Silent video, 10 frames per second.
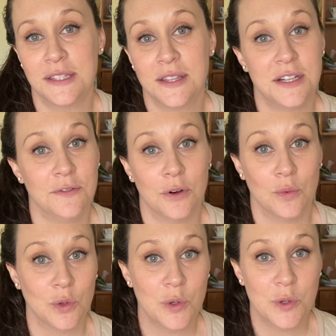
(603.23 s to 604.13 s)
of the different
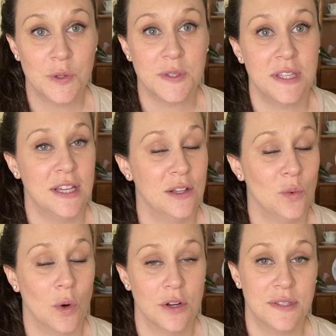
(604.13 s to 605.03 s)
rules, and then
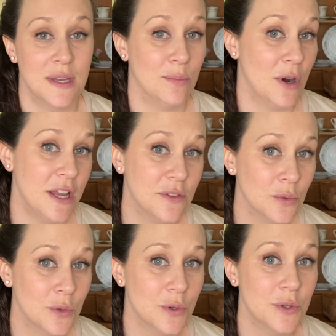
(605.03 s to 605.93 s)
words that break the
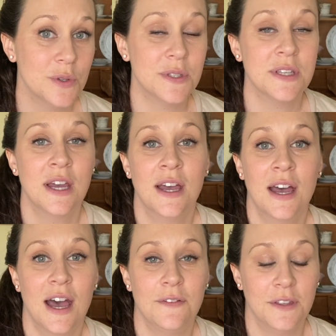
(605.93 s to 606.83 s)
rules.
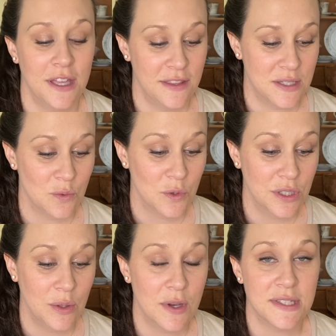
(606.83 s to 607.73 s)
I feel like this
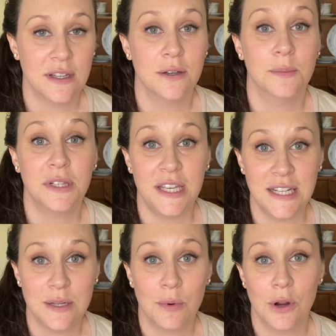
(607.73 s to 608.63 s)
really was a
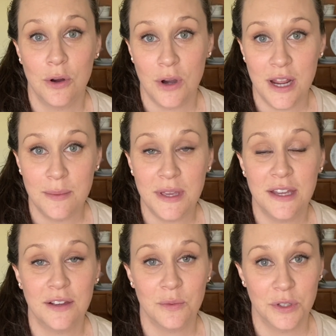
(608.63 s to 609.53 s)
complete program
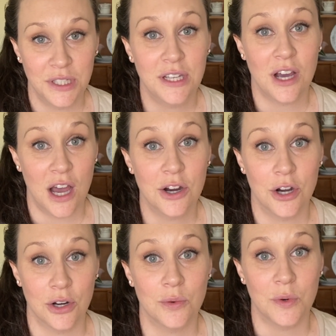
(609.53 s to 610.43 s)
and really got
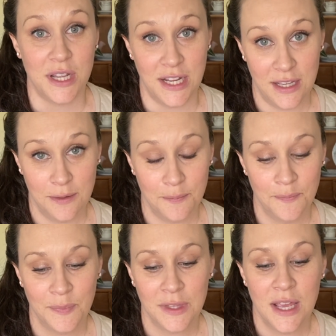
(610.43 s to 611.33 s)
her reading.
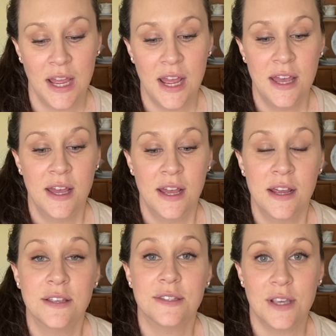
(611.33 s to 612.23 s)

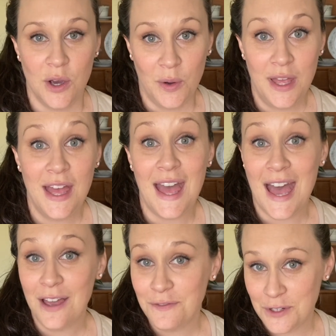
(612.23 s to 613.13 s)
So
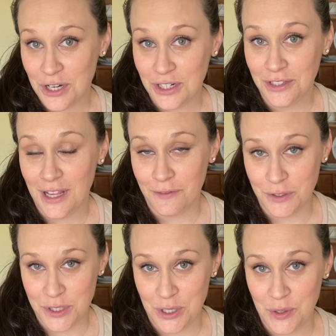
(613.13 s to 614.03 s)
after level
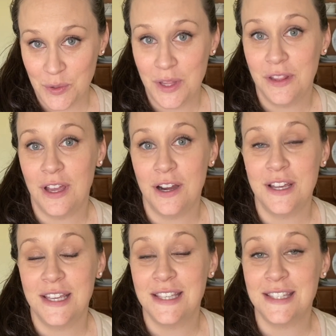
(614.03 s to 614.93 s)
2, there
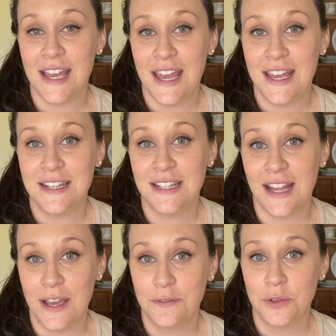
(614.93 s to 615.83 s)
is a
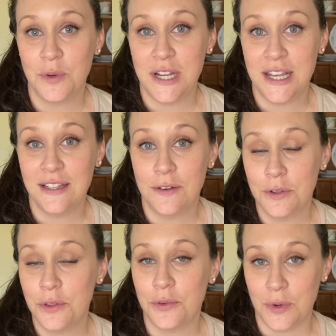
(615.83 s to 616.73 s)
Delightful Reading level
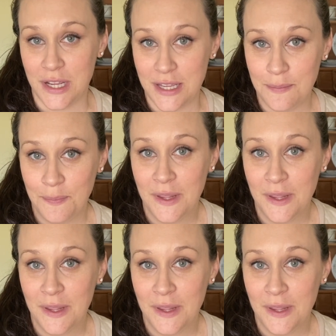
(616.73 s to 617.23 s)
3.